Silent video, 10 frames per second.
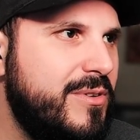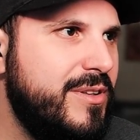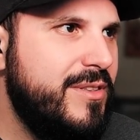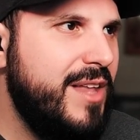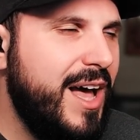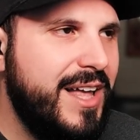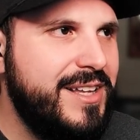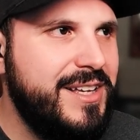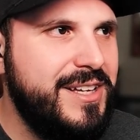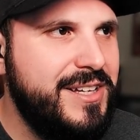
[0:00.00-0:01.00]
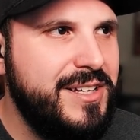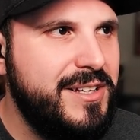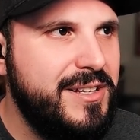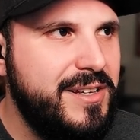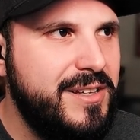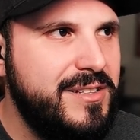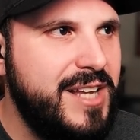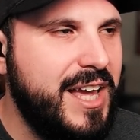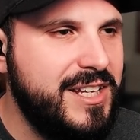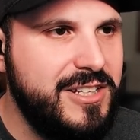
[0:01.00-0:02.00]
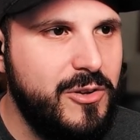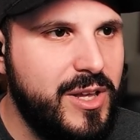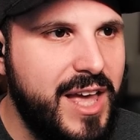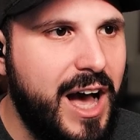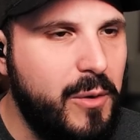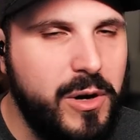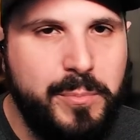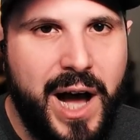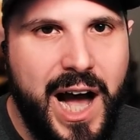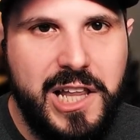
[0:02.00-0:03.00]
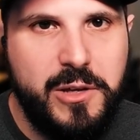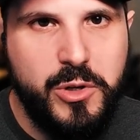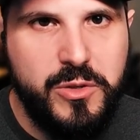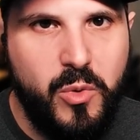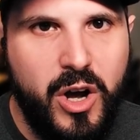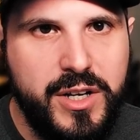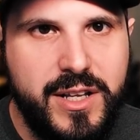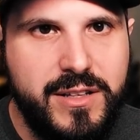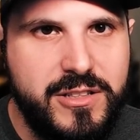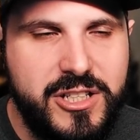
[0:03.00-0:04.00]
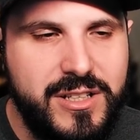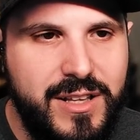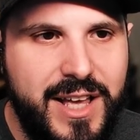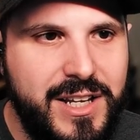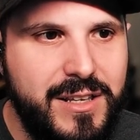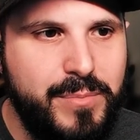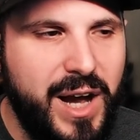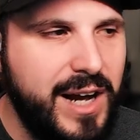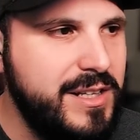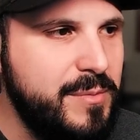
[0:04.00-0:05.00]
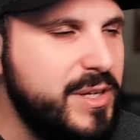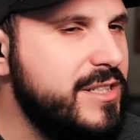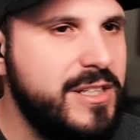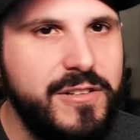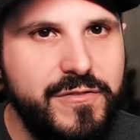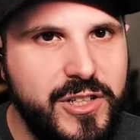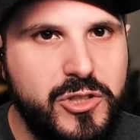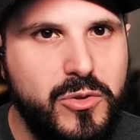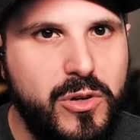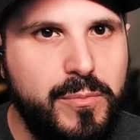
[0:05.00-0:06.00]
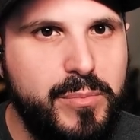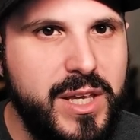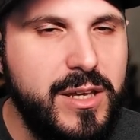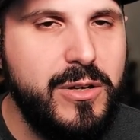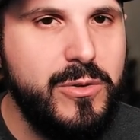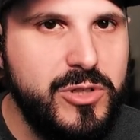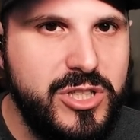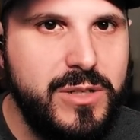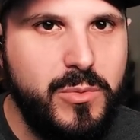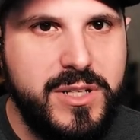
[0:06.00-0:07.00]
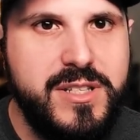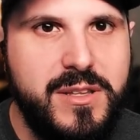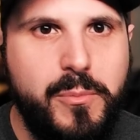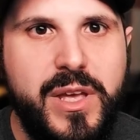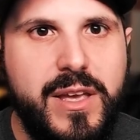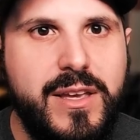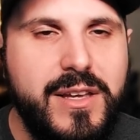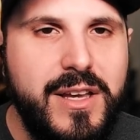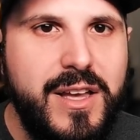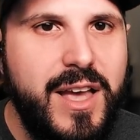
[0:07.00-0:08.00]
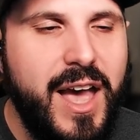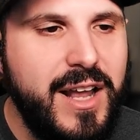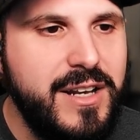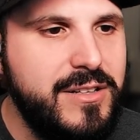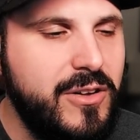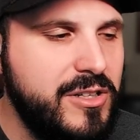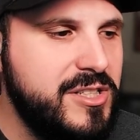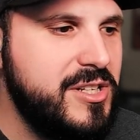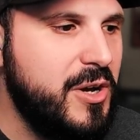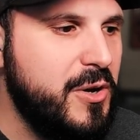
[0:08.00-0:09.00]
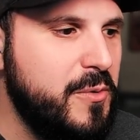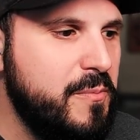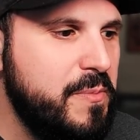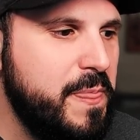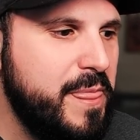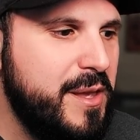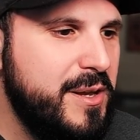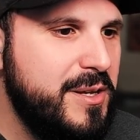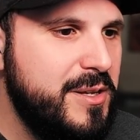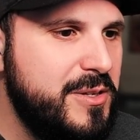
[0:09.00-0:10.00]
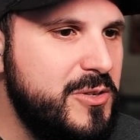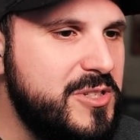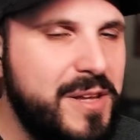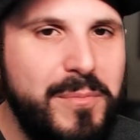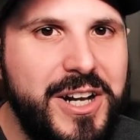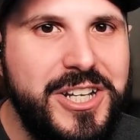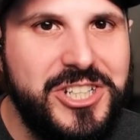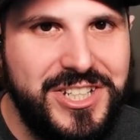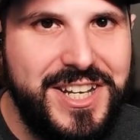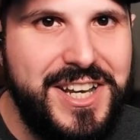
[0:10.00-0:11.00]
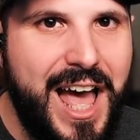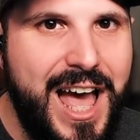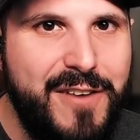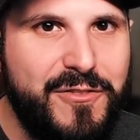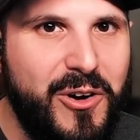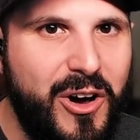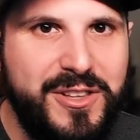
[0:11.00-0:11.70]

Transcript: not taking into account what Polly would want and just letting Polly be an individual and being who she wants to be. And also using money she didn't have for all the